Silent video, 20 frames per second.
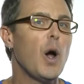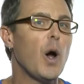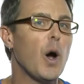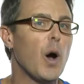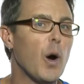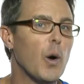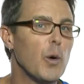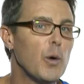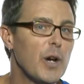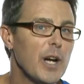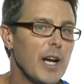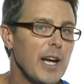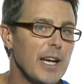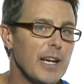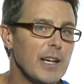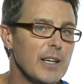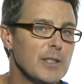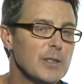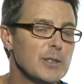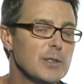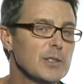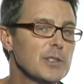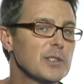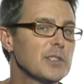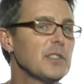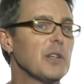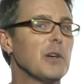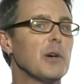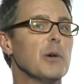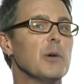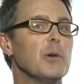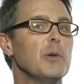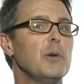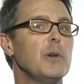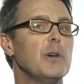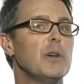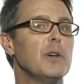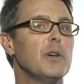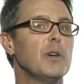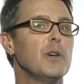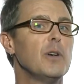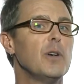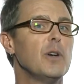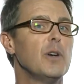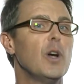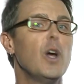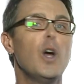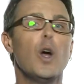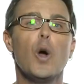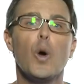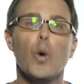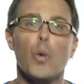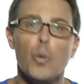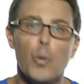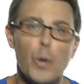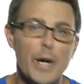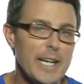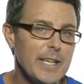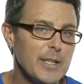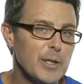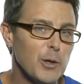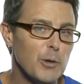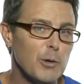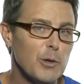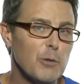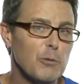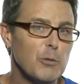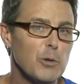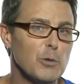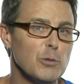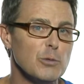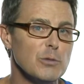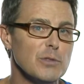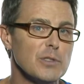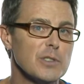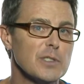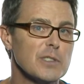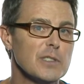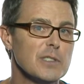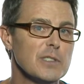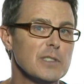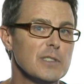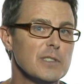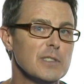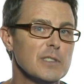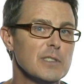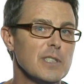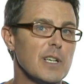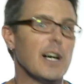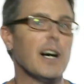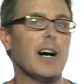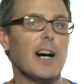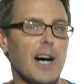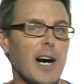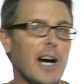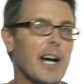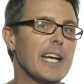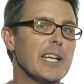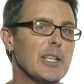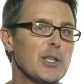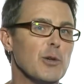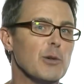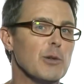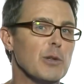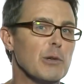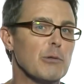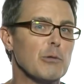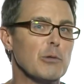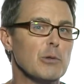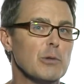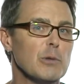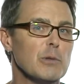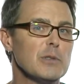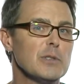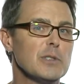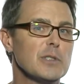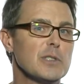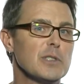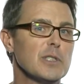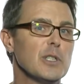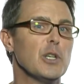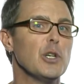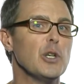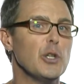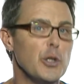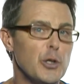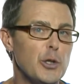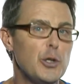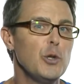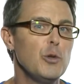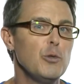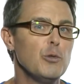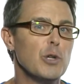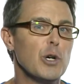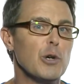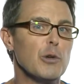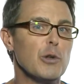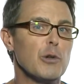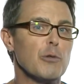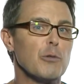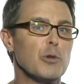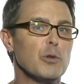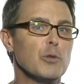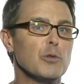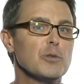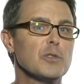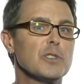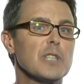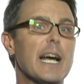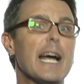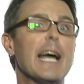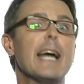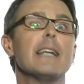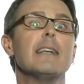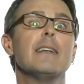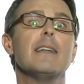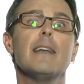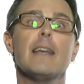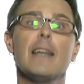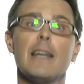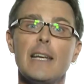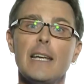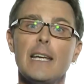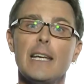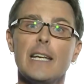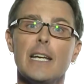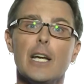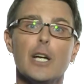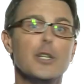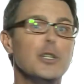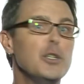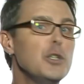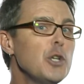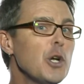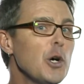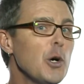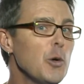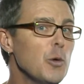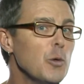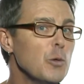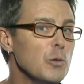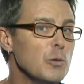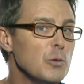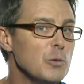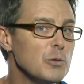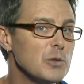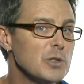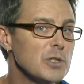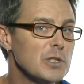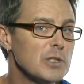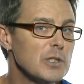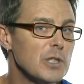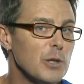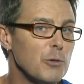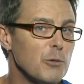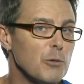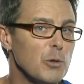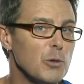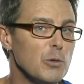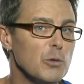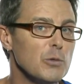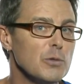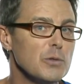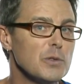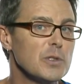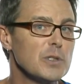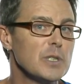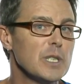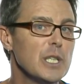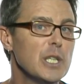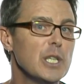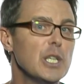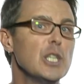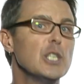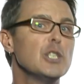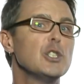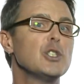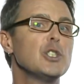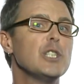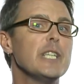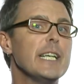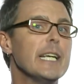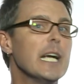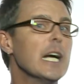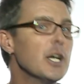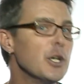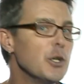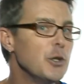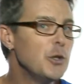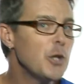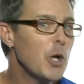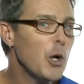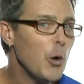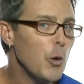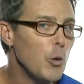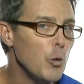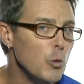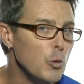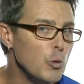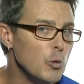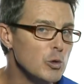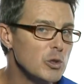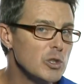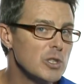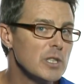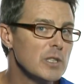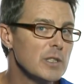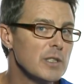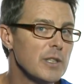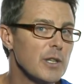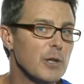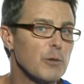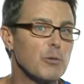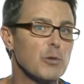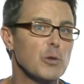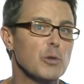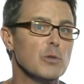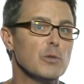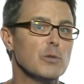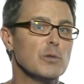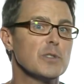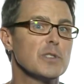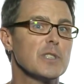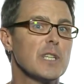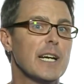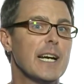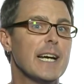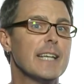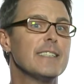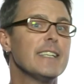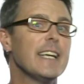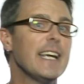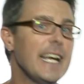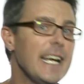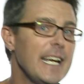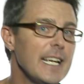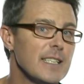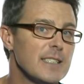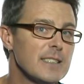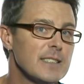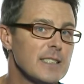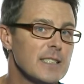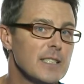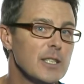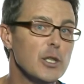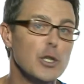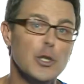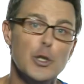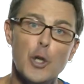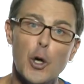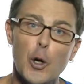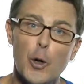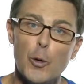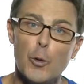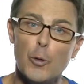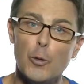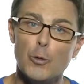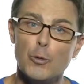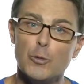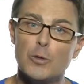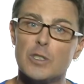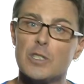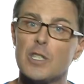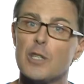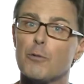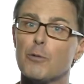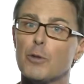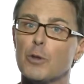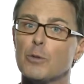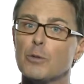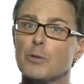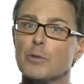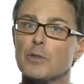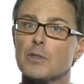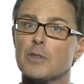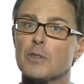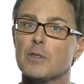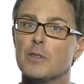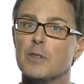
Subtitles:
Okay, so we know the rules. I know the rules, you know the rules, and he knows the rules. She knows the rules, and it knows the rules.